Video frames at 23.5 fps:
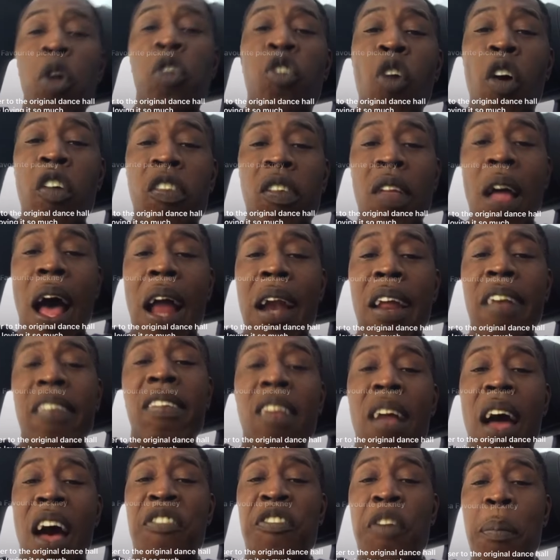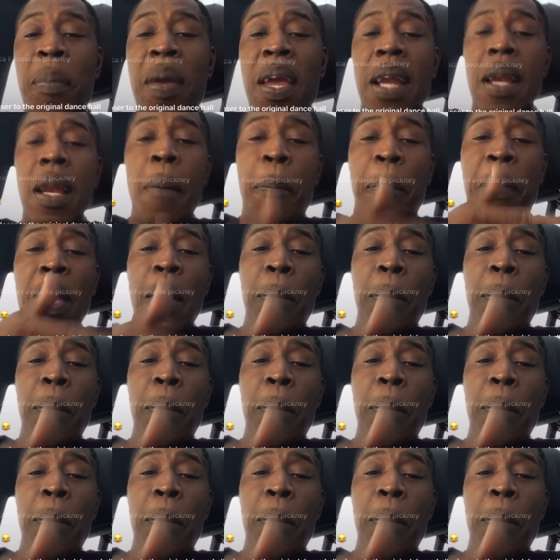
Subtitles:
when you just start listening to Afrobeat,